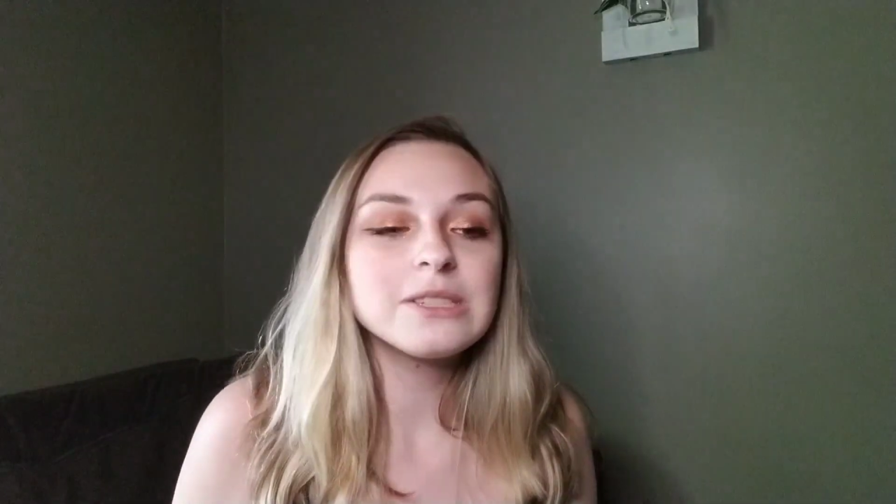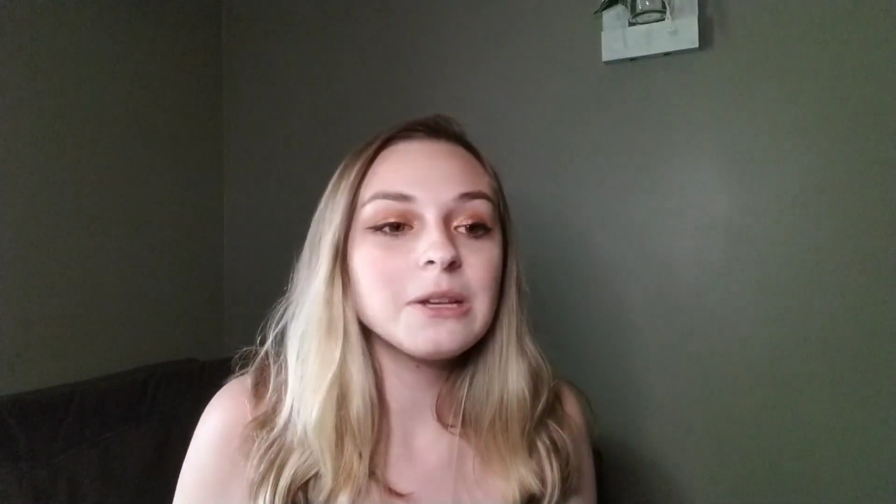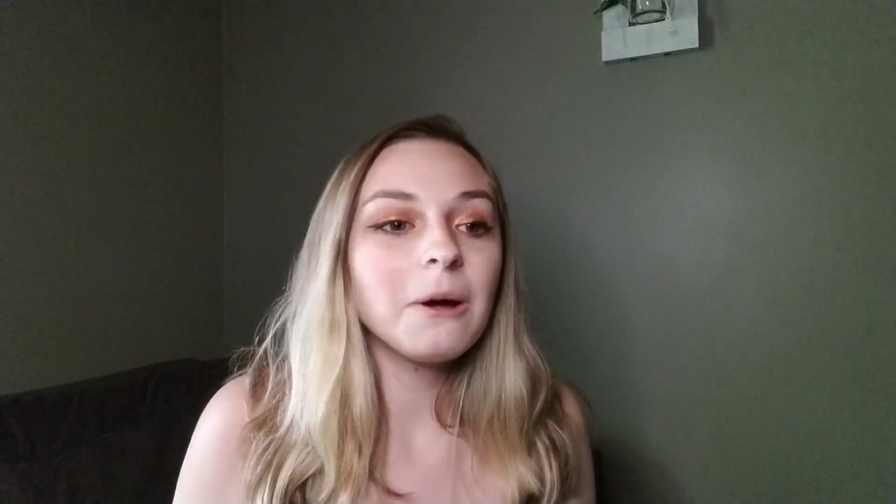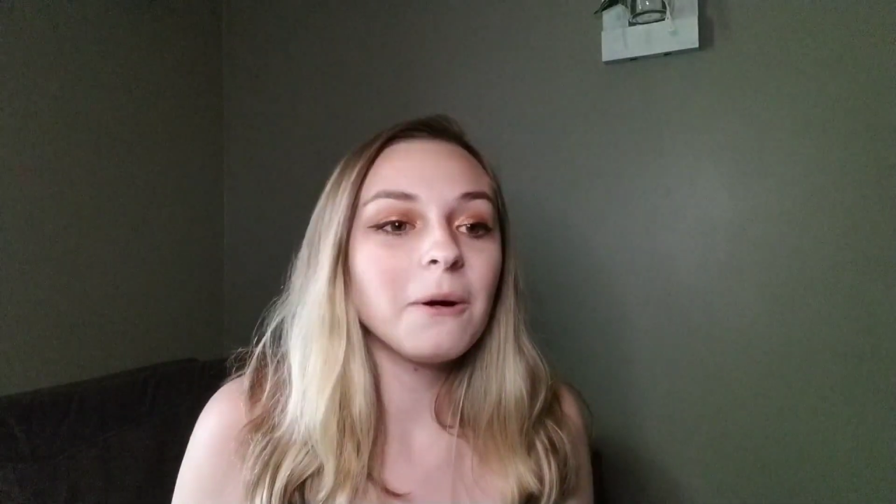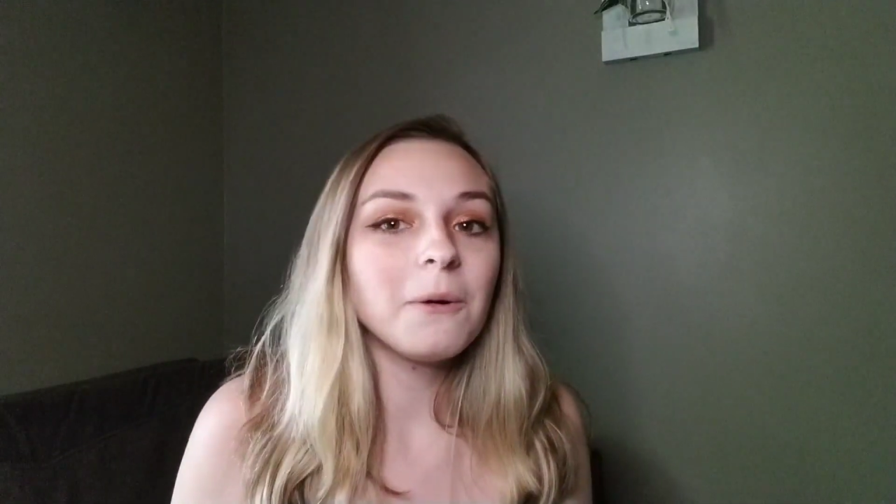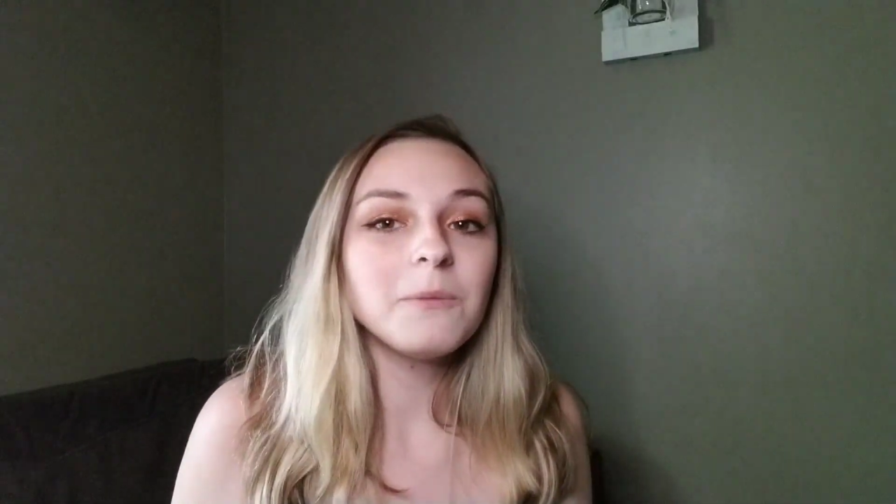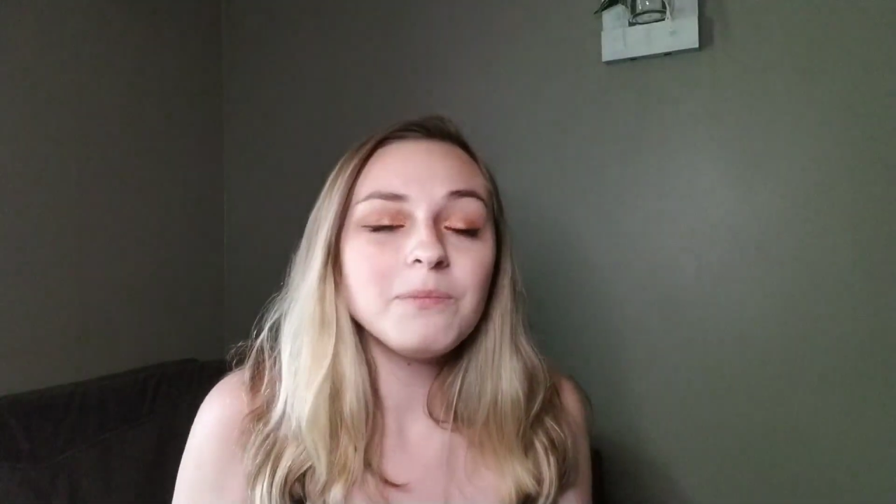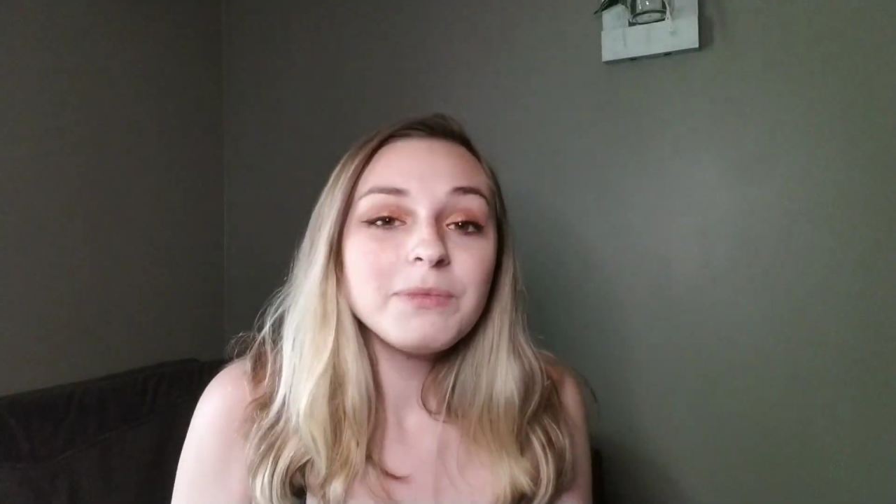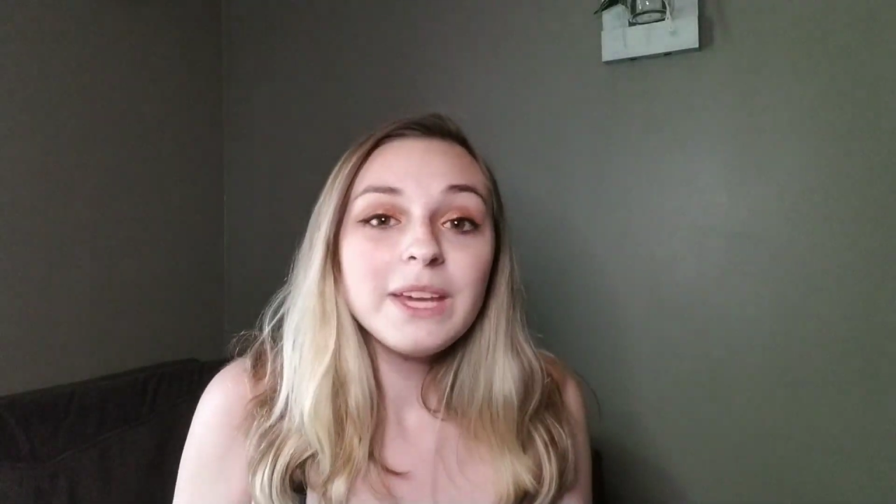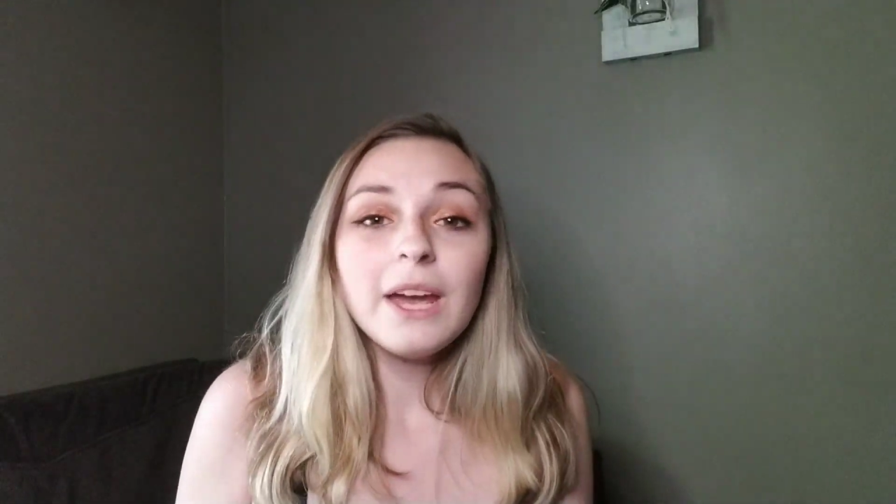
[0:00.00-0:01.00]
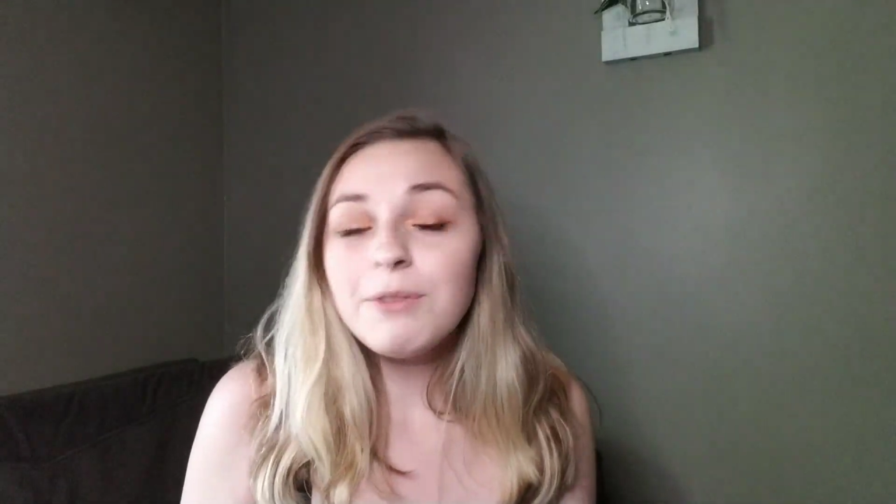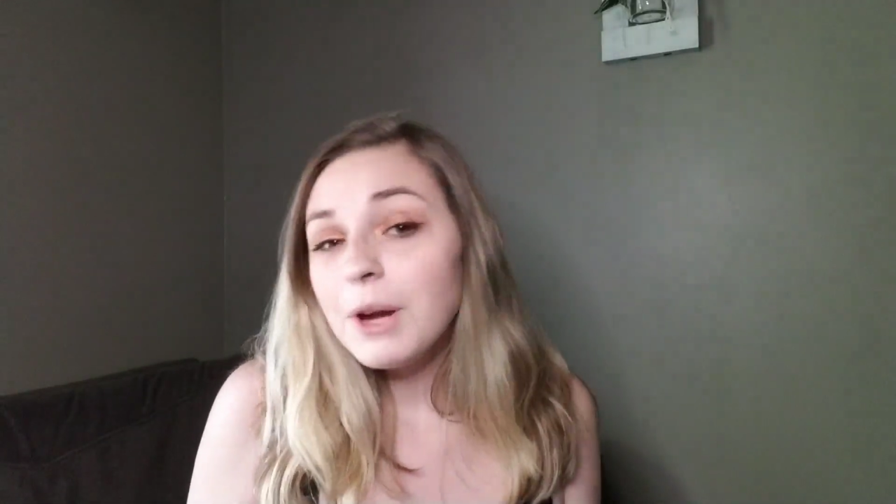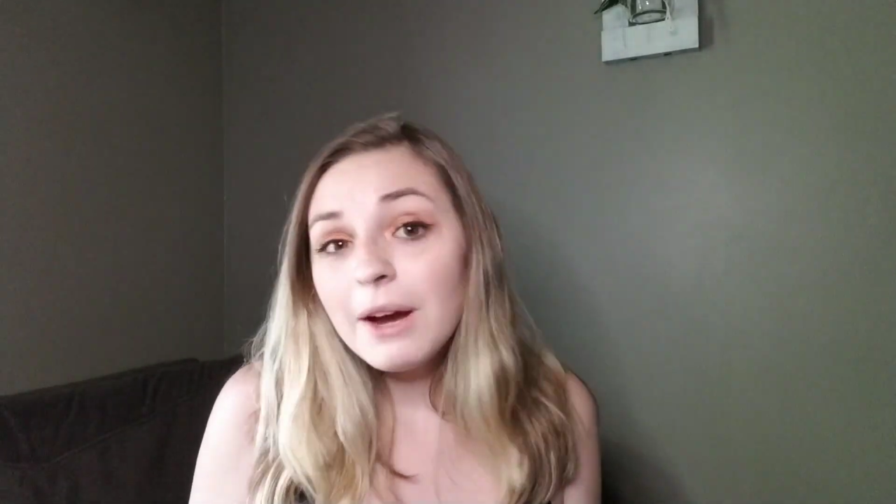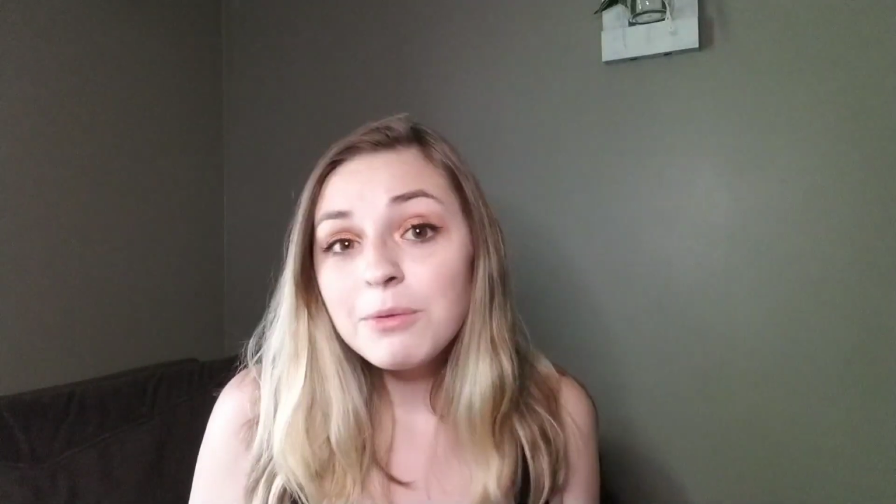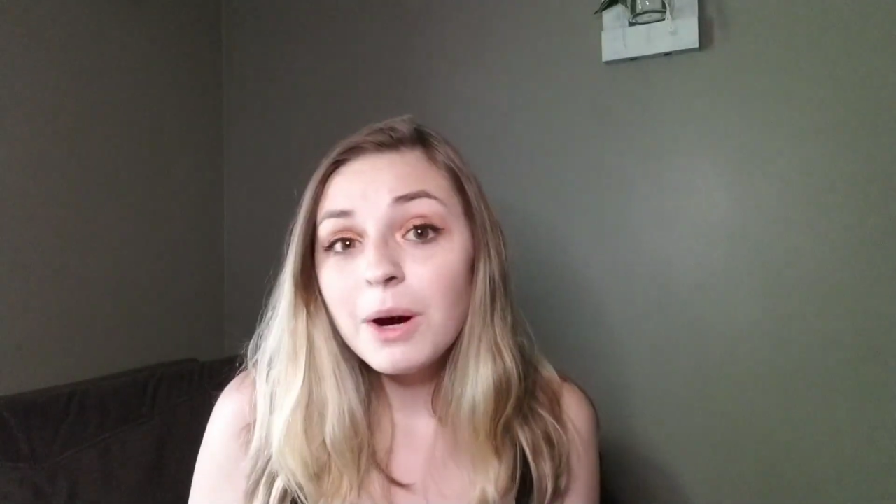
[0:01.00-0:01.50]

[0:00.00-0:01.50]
So if you have